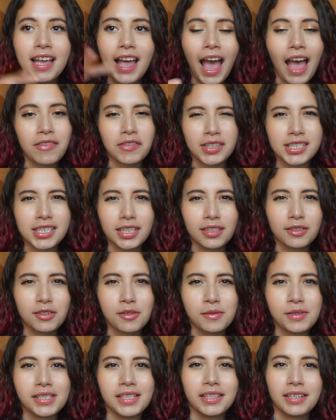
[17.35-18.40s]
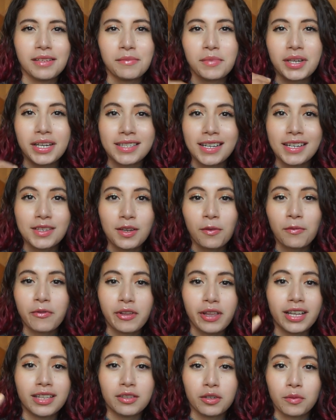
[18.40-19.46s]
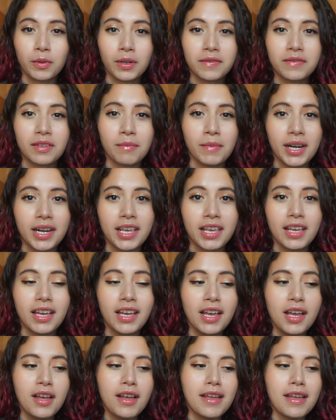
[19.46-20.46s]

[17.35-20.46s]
having silicones in them because I don't feel like they're worth the money